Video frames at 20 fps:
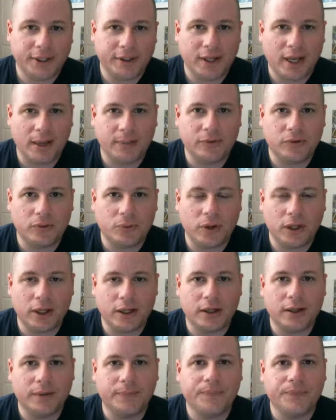of times a
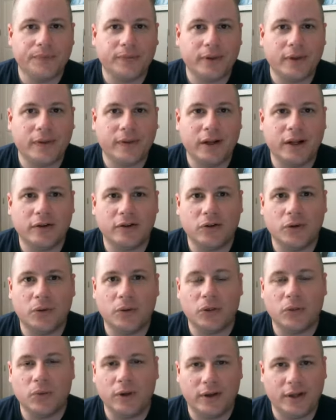week. And then I was
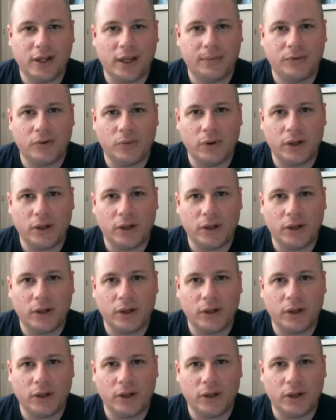going 3 times a